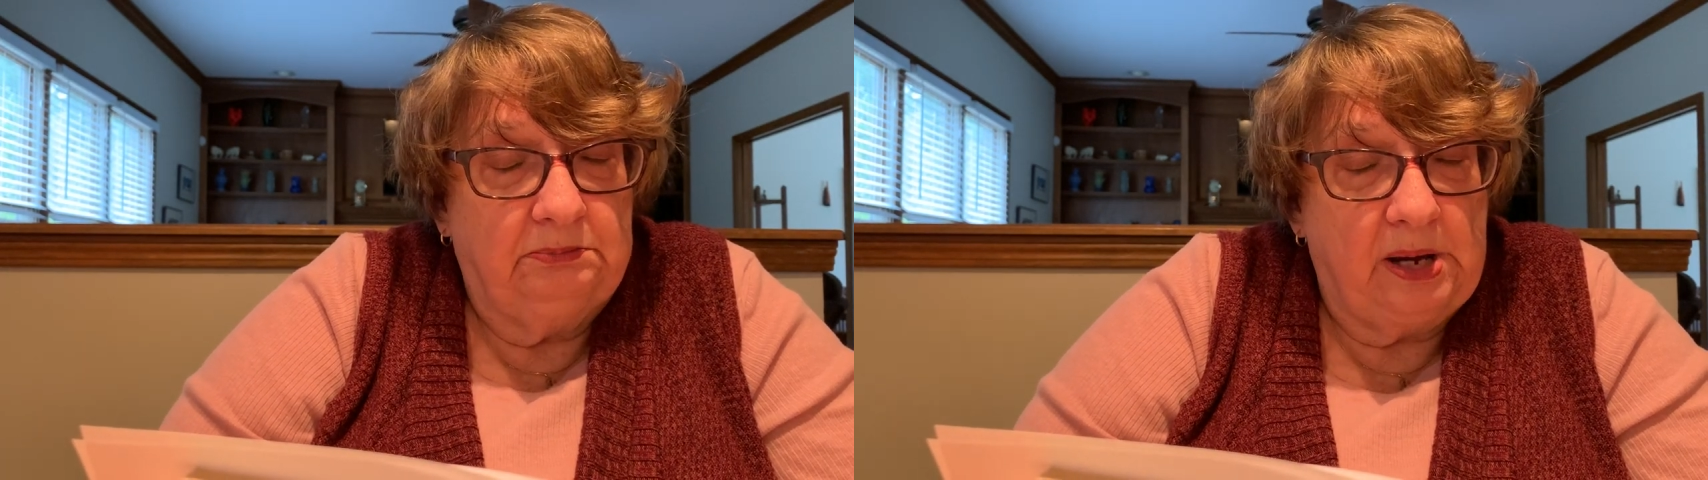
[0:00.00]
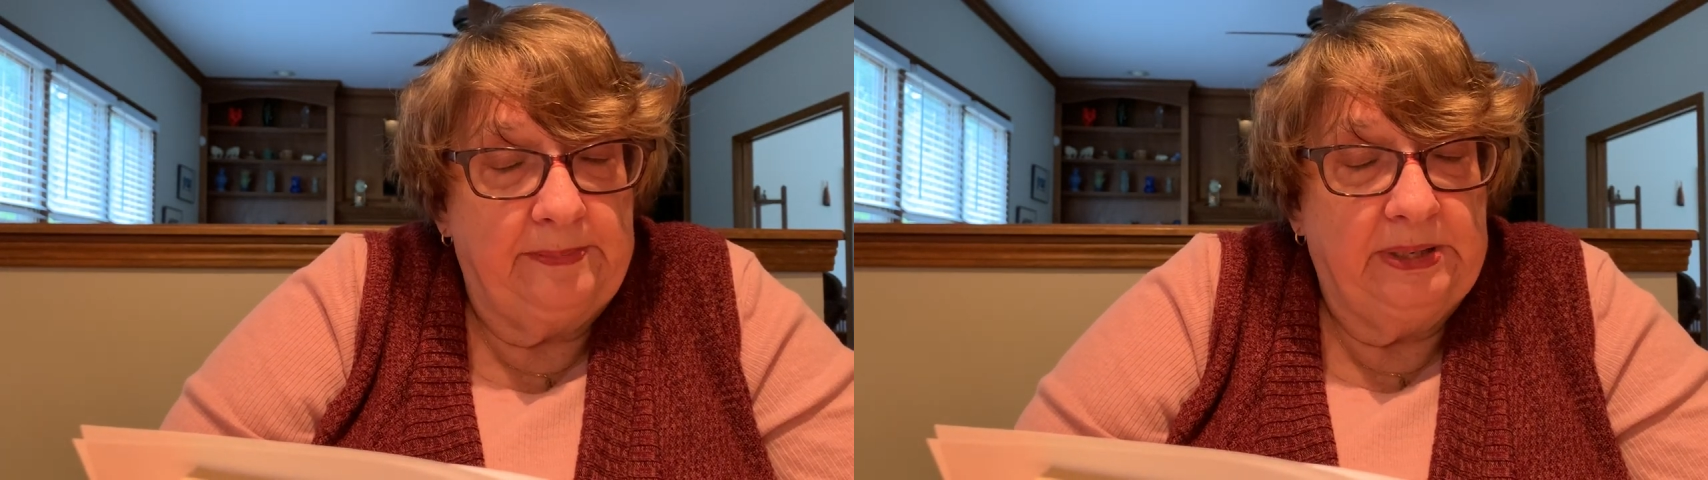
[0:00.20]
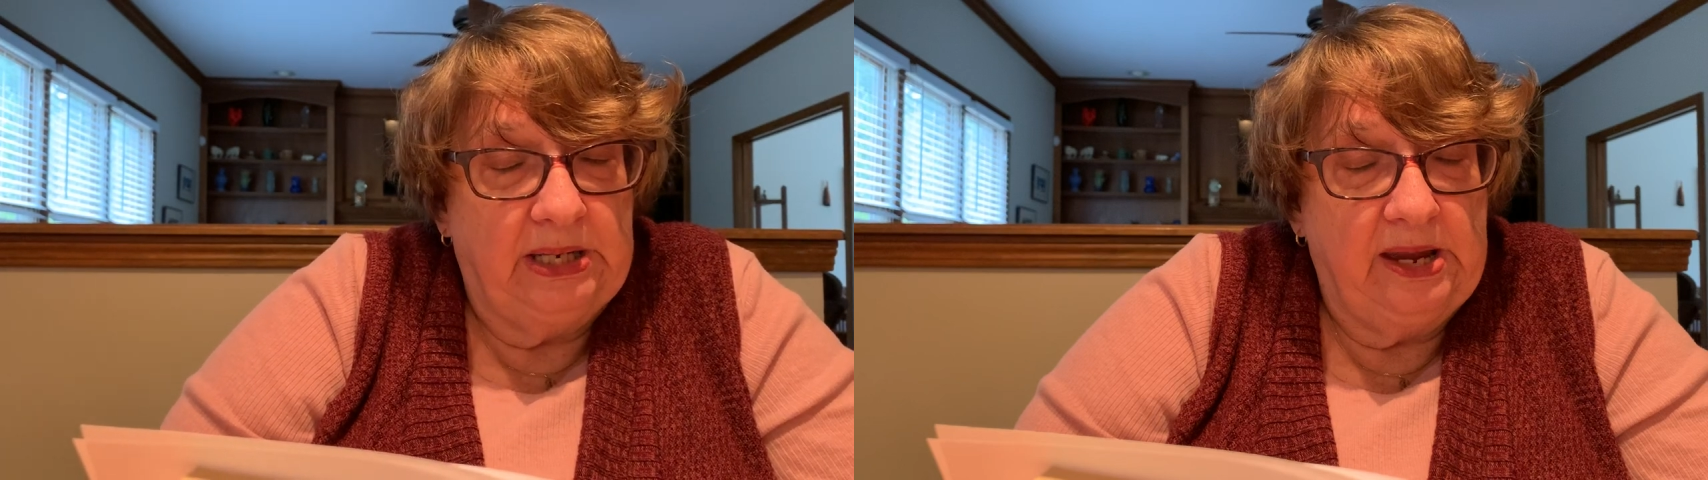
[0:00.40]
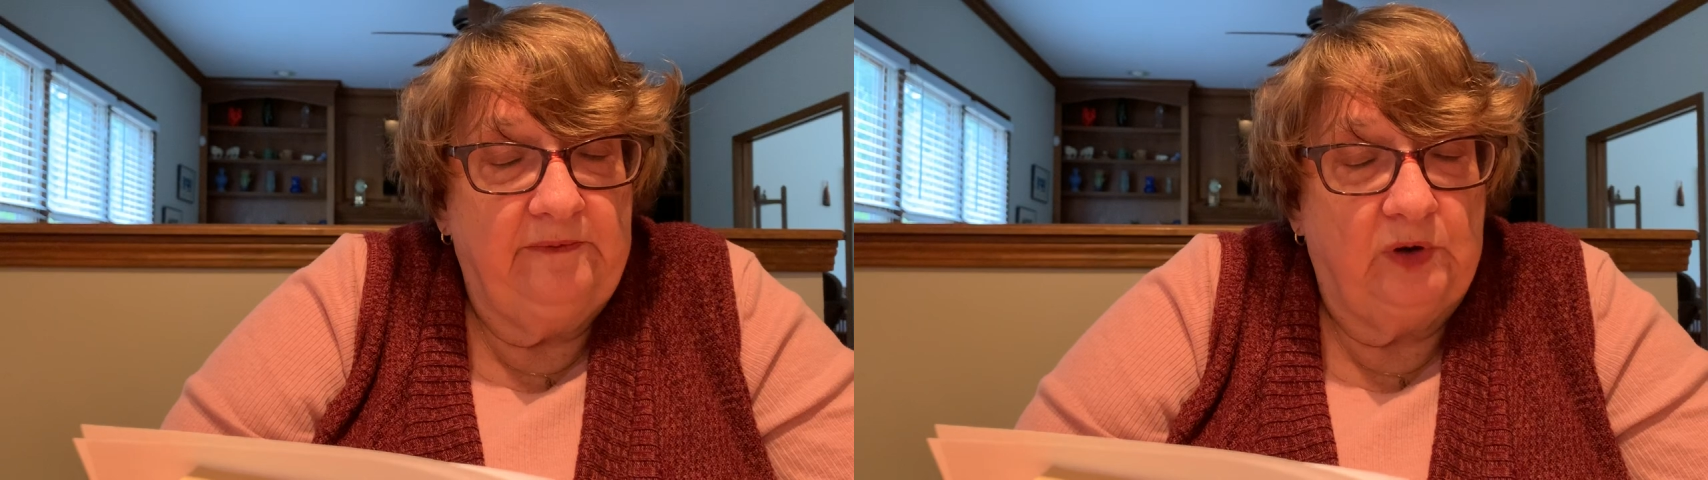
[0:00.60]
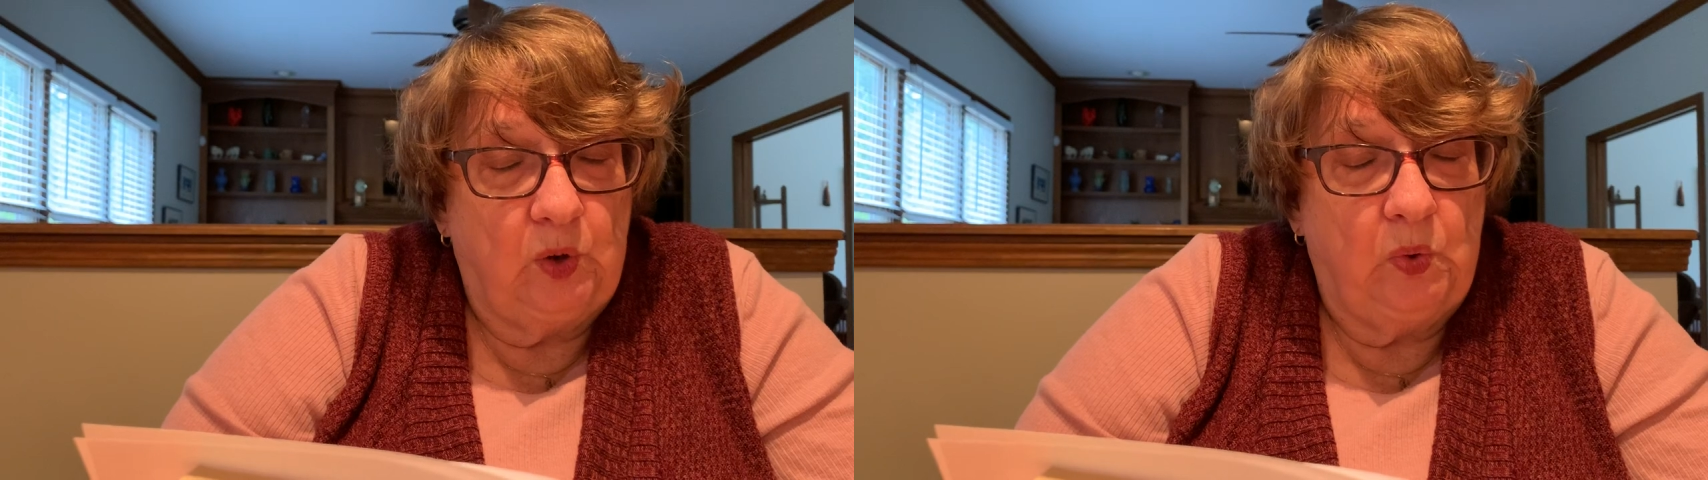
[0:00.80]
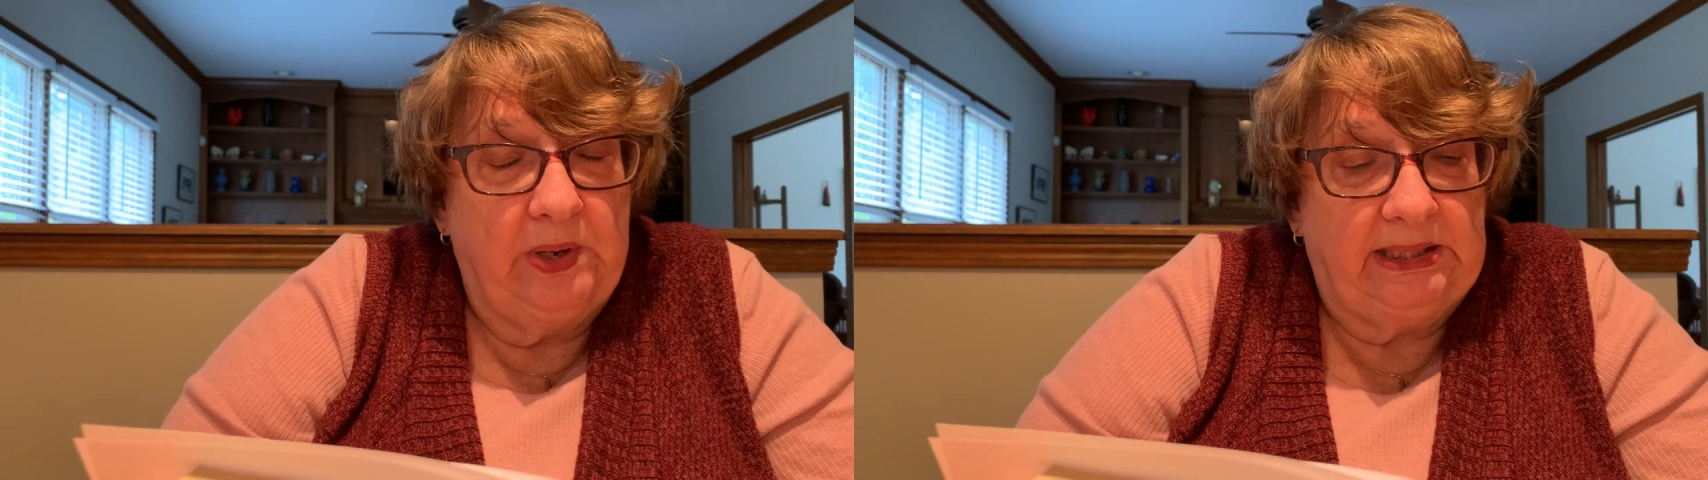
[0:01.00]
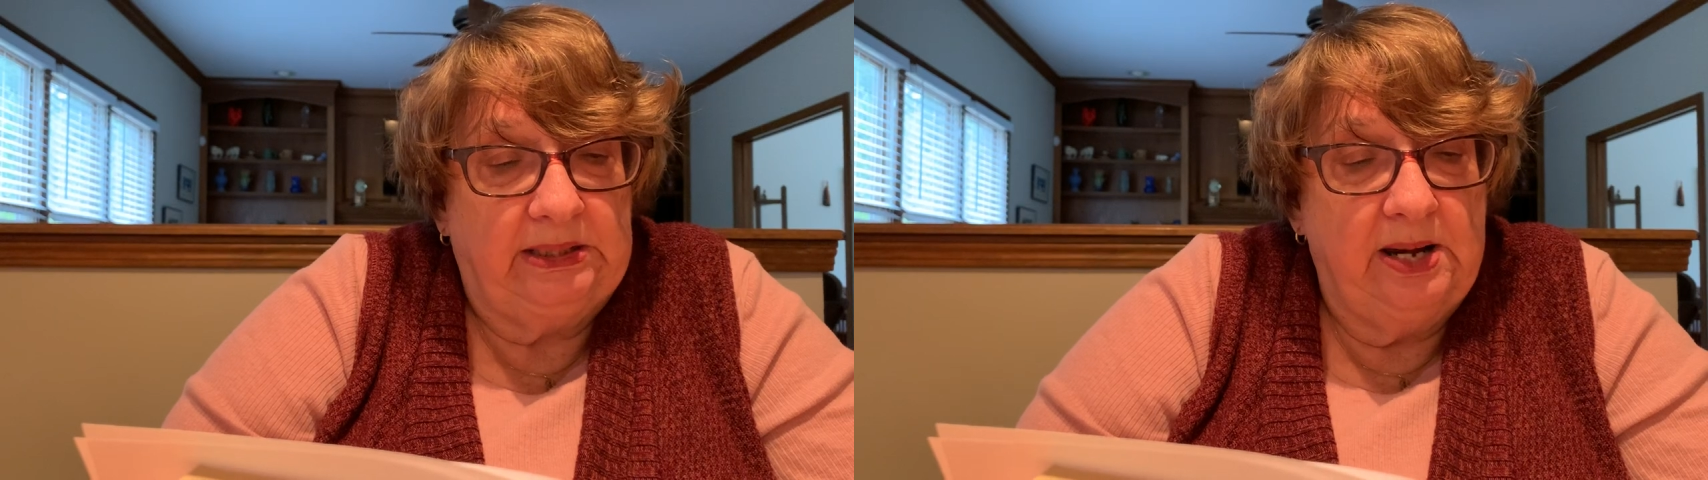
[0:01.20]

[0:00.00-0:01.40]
Poppy gave a quick